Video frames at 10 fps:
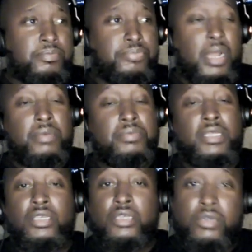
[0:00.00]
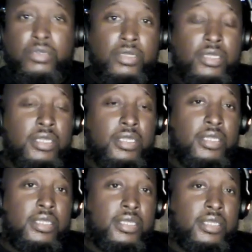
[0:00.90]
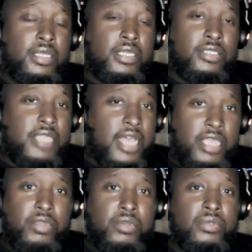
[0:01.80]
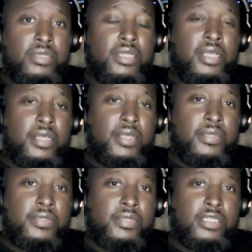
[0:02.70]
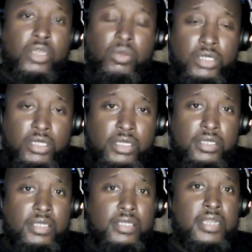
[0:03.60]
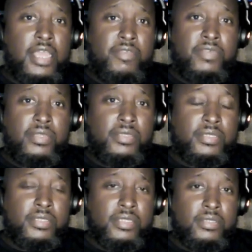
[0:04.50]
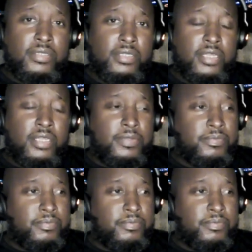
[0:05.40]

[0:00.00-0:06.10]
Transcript: probably her uh, entire uh, adulthood life, uh,